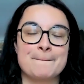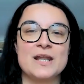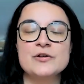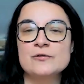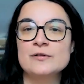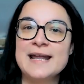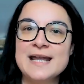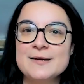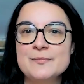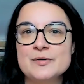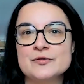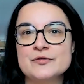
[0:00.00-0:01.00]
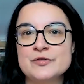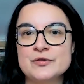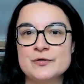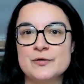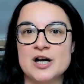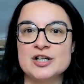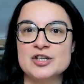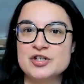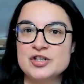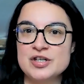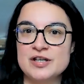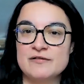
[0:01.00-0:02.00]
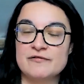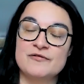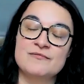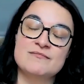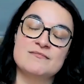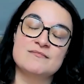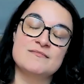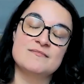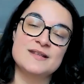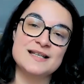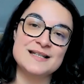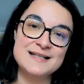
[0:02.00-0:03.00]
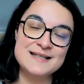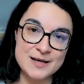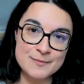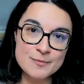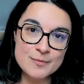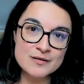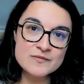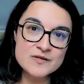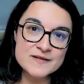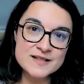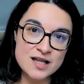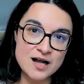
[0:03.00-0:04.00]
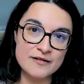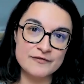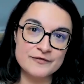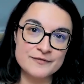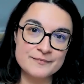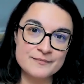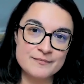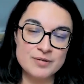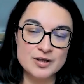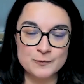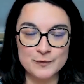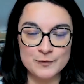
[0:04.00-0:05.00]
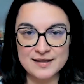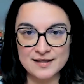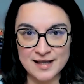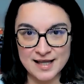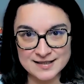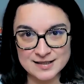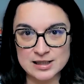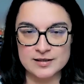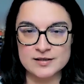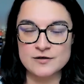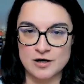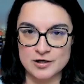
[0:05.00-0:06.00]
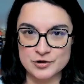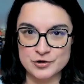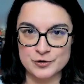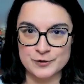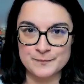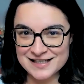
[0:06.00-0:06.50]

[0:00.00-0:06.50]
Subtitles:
you're able to achieve the same amount of stuff but with less exhaustion?